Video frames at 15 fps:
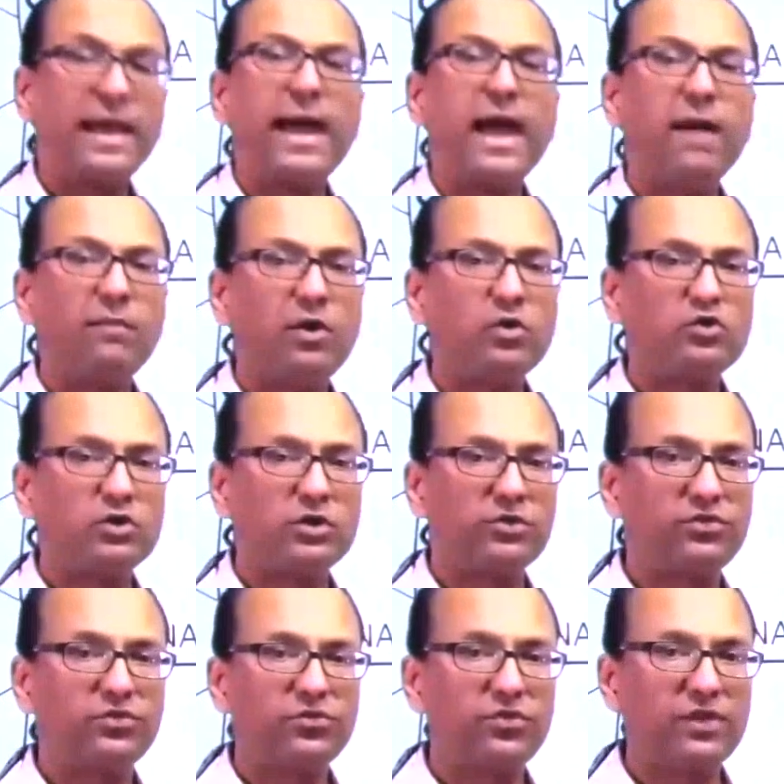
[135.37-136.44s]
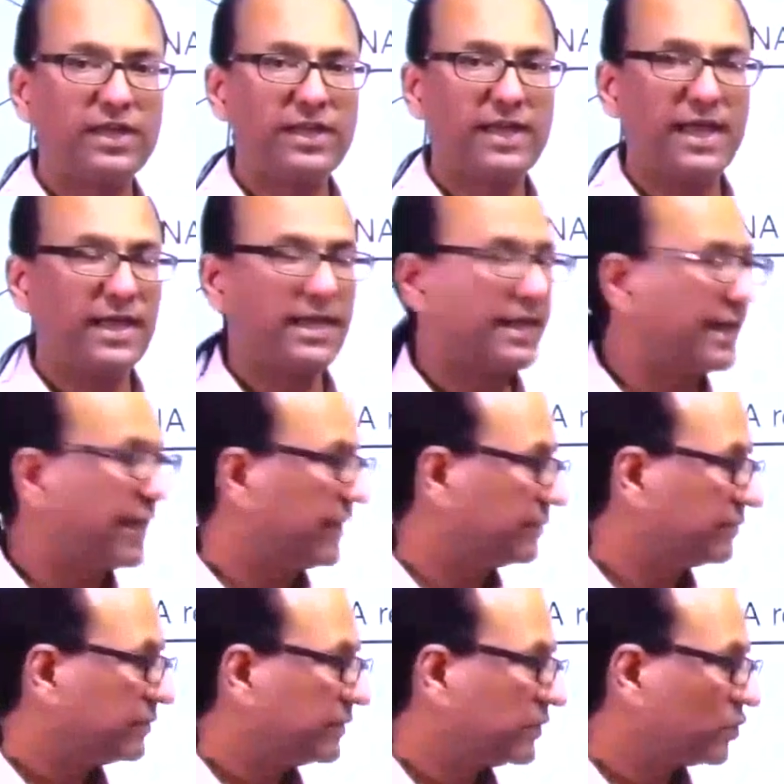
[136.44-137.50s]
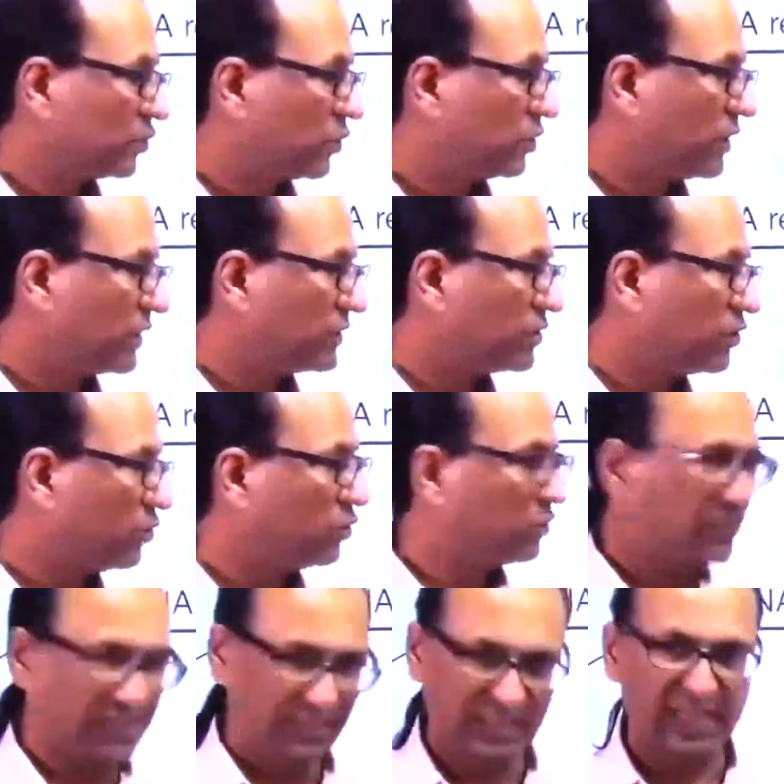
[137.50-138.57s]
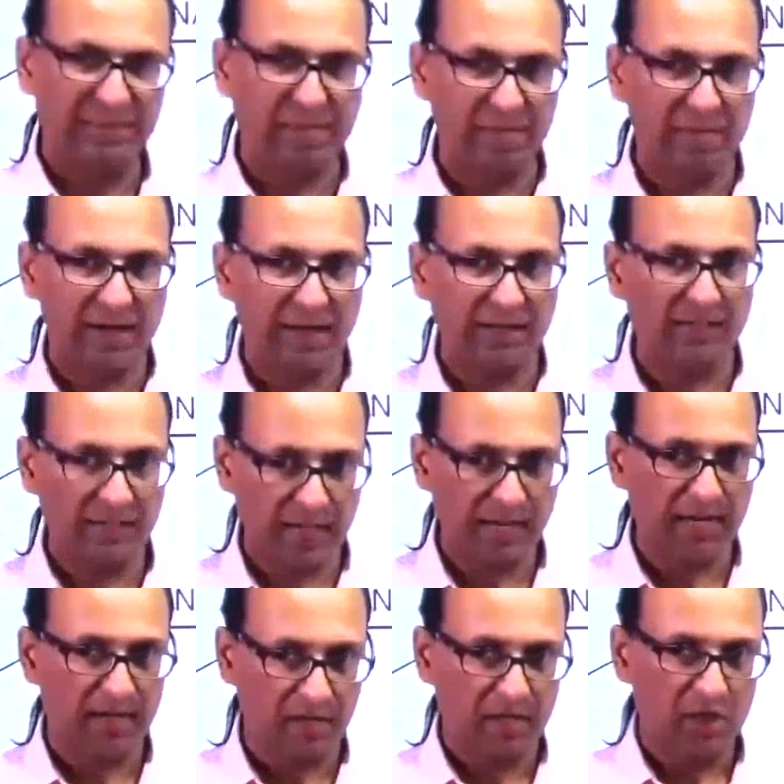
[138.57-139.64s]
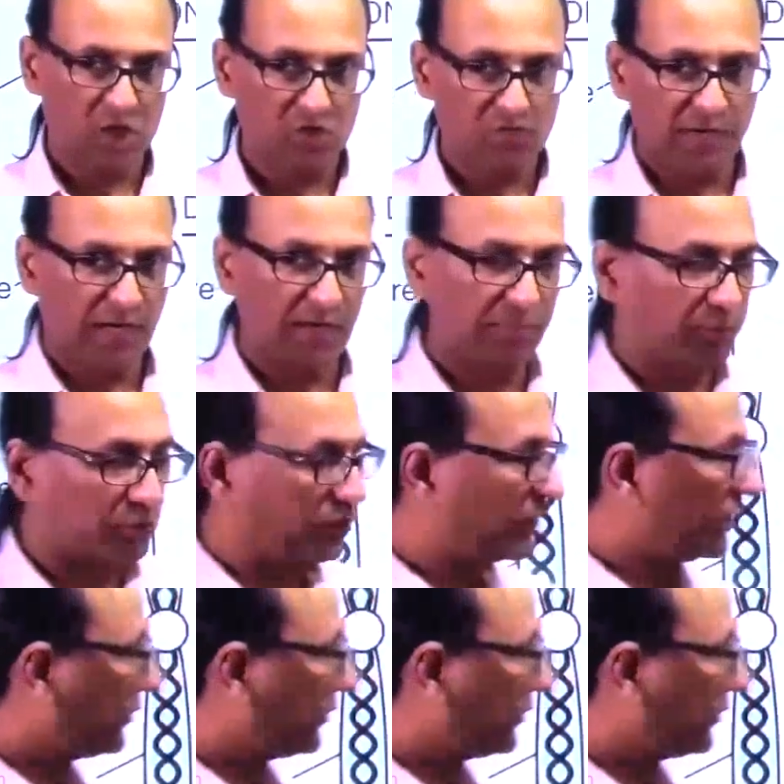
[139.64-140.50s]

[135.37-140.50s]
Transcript: amount of DNA. So this you just keep in mind, and we can proceed